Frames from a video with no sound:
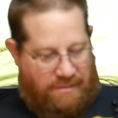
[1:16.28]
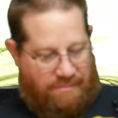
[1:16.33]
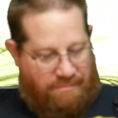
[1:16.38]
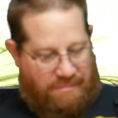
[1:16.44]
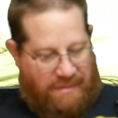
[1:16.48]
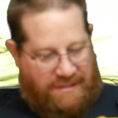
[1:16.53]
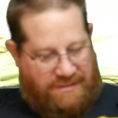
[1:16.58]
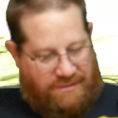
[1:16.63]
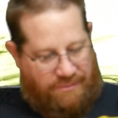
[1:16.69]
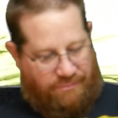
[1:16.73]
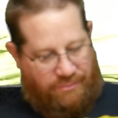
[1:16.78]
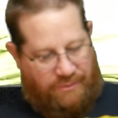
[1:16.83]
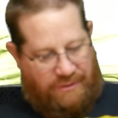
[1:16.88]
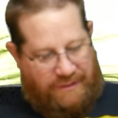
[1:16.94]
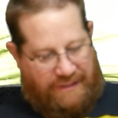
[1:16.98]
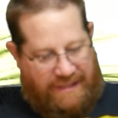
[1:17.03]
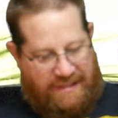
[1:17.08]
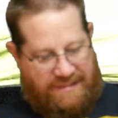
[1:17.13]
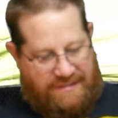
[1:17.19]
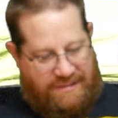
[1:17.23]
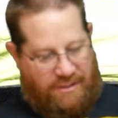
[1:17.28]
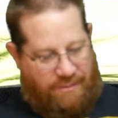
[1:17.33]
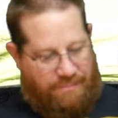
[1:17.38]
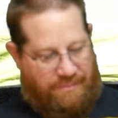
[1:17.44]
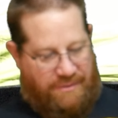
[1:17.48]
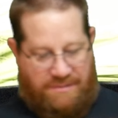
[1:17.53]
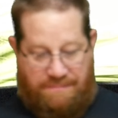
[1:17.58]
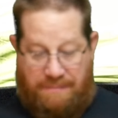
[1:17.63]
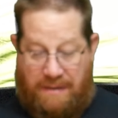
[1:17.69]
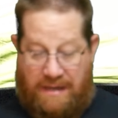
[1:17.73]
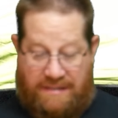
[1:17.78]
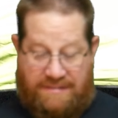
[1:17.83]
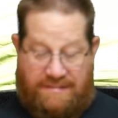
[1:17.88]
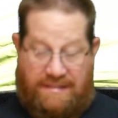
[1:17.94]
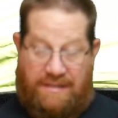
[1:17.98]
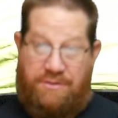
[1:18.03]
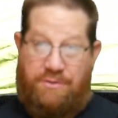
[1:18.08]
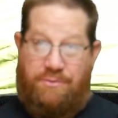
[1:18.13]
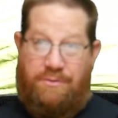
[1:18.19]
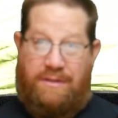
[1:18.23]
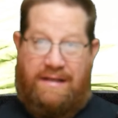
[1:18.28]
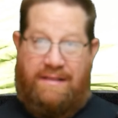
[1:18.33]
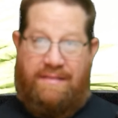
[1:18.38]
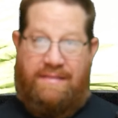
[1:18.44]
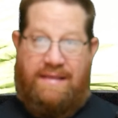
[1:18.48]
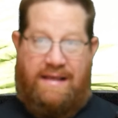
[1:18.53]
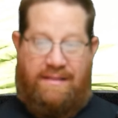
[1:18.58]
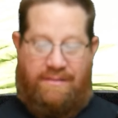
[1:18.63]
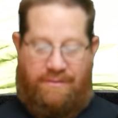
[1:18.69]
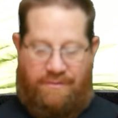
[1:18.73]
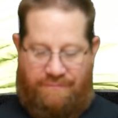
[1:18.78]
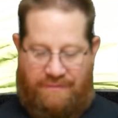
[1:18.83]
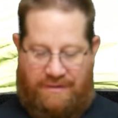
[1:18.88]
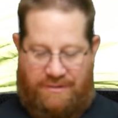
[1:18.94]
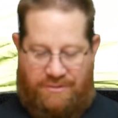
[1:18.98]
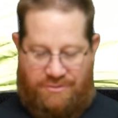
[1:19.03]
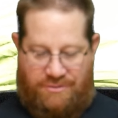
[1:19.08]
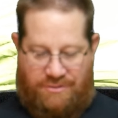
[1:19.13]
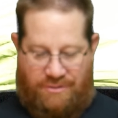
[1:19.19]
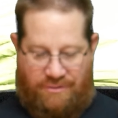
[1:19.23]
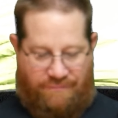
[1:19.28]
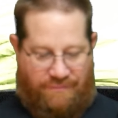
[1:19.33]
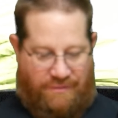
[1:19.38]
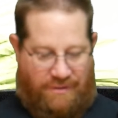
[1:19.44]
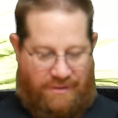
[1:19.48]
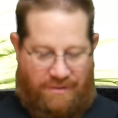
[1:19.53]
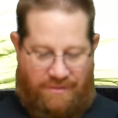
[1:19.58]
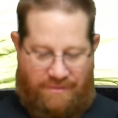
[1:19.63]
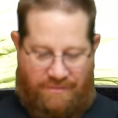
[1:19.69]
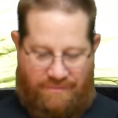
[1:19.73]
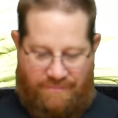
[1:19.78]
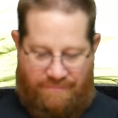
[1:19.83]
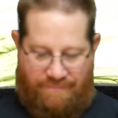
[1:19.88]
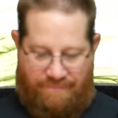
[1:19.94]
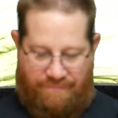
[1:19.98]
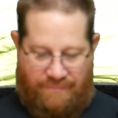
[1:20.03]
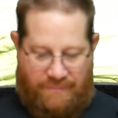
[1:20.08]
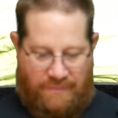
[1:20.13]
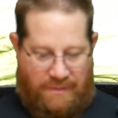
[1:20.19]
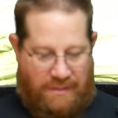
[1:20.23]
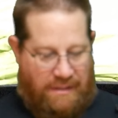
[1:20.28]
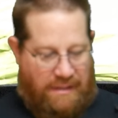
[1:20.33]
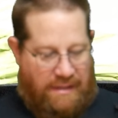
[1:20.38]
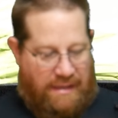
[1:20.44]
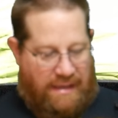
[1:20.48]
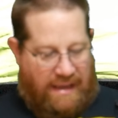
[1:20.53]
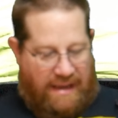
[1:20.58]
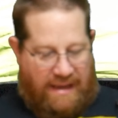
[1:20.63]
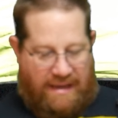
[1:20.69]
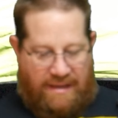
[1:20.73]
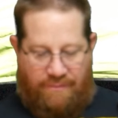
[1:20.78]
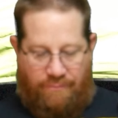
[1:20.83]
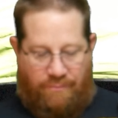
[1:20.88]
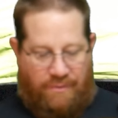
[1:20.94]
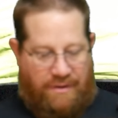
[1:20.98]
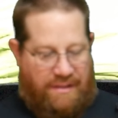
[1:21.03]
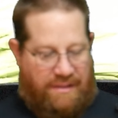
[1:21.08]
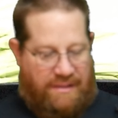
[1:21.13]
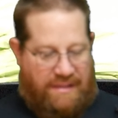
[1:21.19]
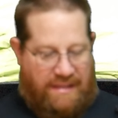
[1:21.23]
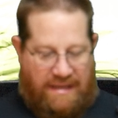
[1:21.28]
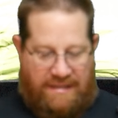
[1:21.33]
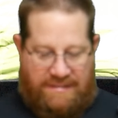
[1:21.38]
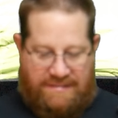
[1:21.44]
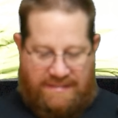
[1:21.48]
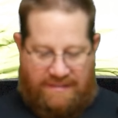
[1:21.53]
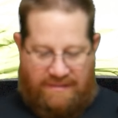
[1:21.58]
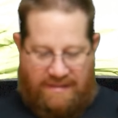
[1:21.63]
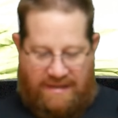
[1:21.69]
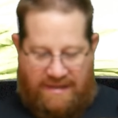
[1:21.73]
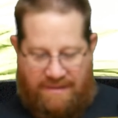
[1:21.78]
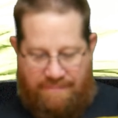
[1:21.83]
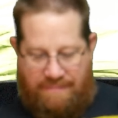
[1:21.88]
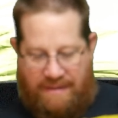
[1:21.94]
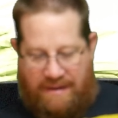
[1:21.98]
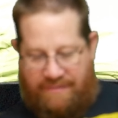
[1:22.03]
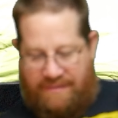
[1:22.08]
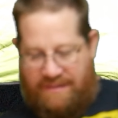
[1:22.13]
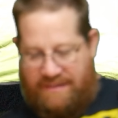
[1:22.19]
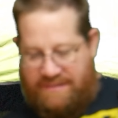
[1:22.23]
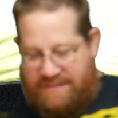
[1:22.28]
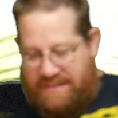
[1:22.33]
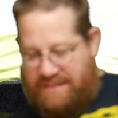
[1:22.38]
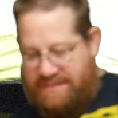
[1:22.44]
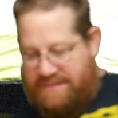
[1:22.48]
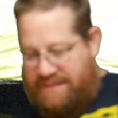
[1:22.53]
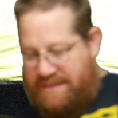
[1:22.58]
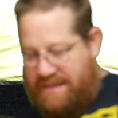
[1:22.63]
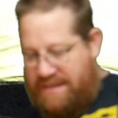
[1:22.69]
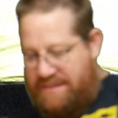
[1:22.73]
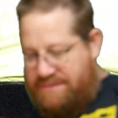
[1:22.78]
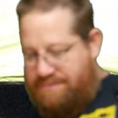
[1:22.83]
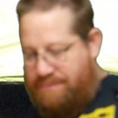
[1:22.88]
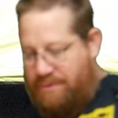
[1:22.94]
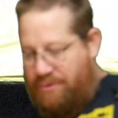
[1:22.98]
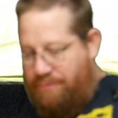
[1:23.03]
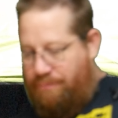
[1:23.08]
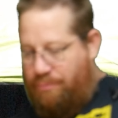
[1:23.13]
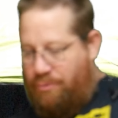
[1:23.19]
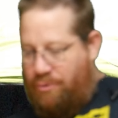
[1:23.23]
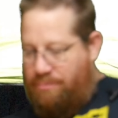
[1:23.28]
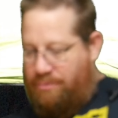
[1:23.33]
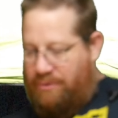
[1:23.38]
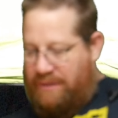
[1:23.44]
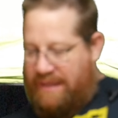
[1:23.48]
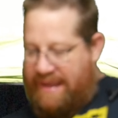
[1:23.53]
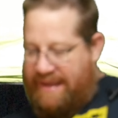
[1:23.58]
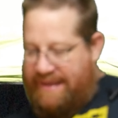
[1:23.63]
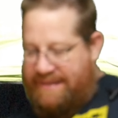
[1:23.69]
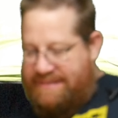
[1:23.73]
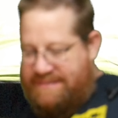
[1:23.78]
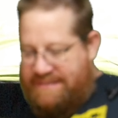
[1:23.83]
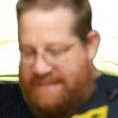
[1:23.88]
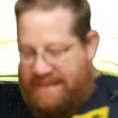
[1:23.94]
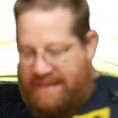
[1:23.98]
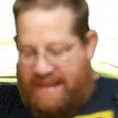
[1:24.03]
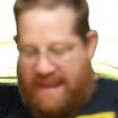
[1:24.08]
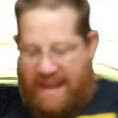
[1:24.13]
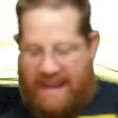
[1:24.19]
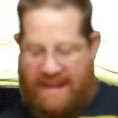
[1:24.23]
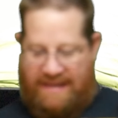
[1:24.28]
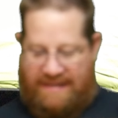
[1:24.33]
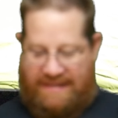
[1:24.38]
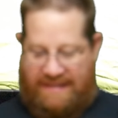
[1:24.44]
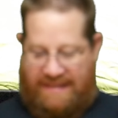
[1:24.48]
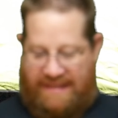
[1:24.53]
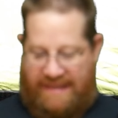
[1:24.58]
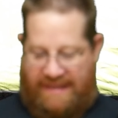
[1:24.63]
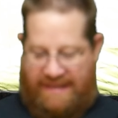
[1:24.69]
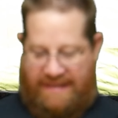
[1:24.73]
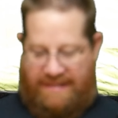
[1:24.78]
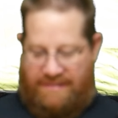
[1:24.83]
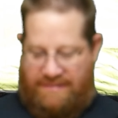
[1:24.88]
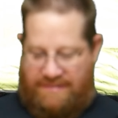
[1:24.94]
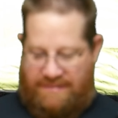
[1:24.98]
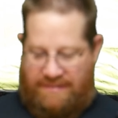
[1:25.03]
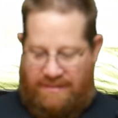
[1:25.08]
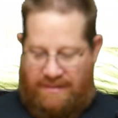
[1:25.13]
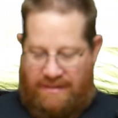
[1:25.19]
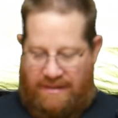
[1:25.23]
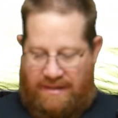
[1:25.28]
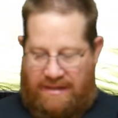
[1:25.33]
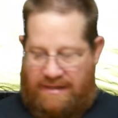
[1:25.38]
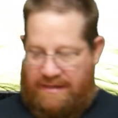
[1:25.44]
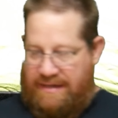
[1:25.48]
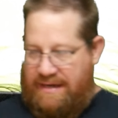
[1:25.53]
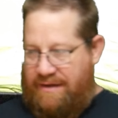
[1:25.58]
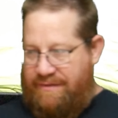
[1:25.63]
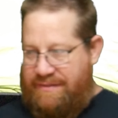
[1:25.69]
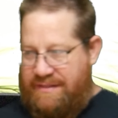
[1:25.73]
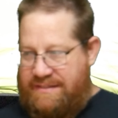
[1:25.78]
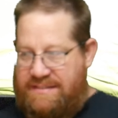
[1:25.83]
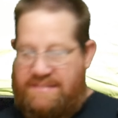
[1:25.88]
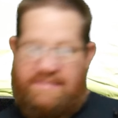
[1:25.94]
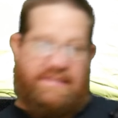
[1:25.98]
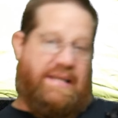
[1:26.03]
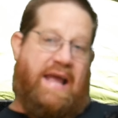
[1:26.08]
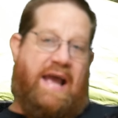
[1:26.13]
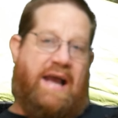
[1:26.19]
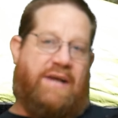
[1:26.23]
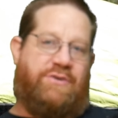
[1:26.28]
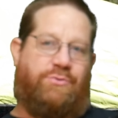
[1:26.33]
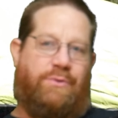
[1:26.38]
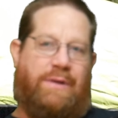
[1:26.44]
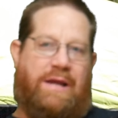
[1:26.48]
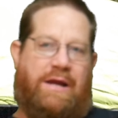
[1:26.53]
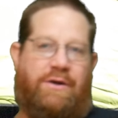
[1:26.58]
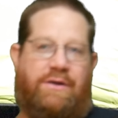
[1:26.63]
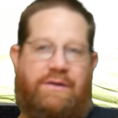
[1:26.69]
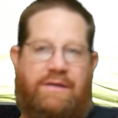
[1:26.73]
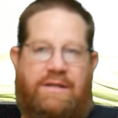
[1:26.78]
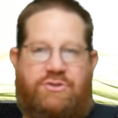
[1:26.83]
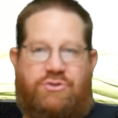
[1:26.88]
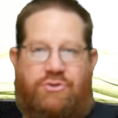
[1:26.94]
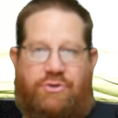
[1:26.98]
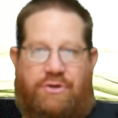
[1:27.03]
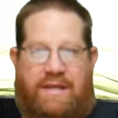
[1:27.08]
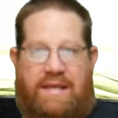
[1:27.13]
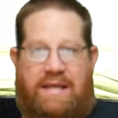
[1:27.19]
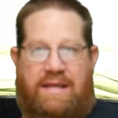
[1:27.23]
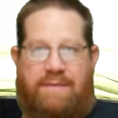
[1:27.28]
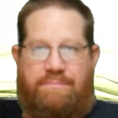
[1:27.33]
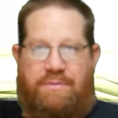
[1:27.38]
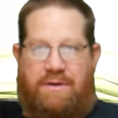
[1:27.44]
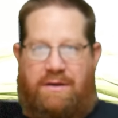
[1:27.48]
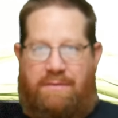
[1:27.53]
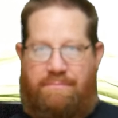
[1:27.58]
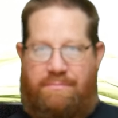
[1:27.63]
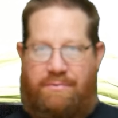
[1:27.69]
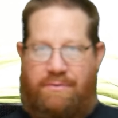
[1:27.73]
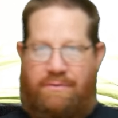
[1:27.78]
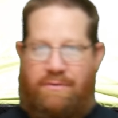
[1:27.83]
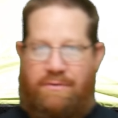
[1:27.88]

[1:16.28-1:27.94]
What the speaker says: Makes it really easy to open this box. I do like that little feature so far. And one of the things I like about this is it does both portable AC and heat. Now this is an actual air conditioner heat pump.